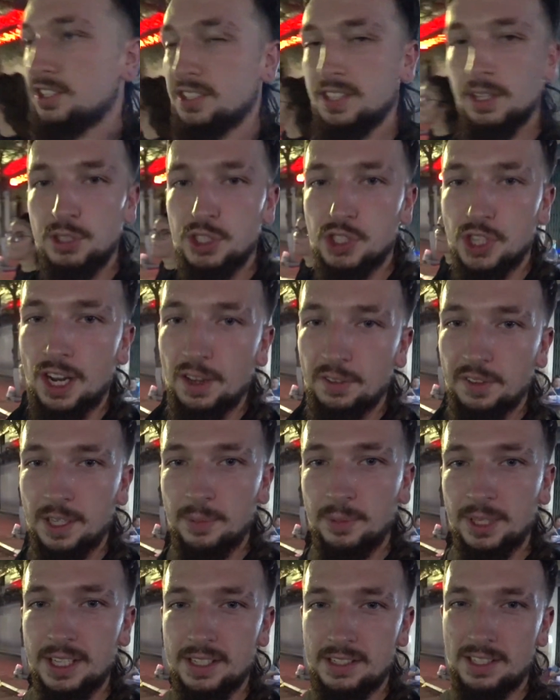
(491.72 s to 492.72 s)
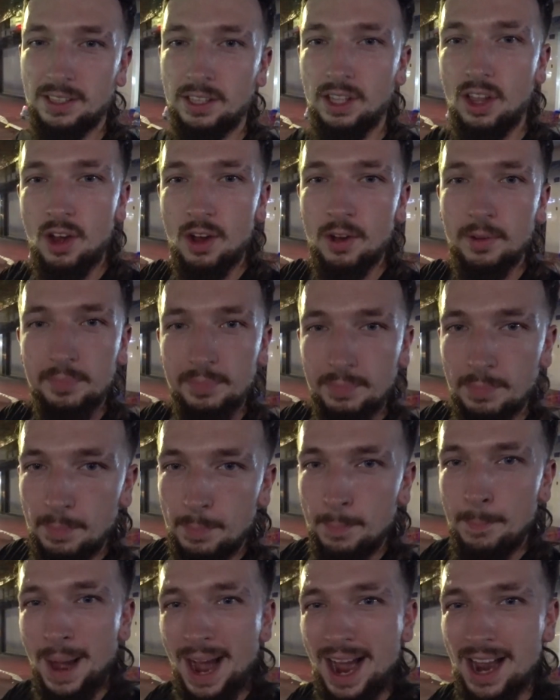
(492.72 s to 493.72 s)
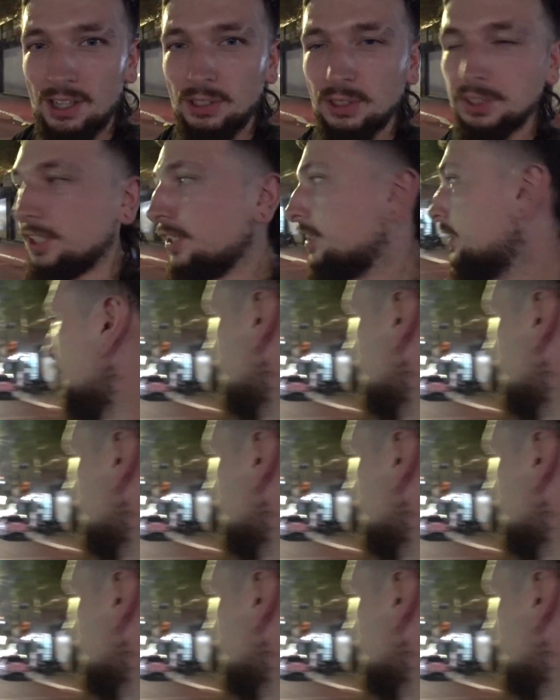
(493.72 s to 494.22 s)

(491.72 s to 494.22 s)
still traffic, but it's a lot milder.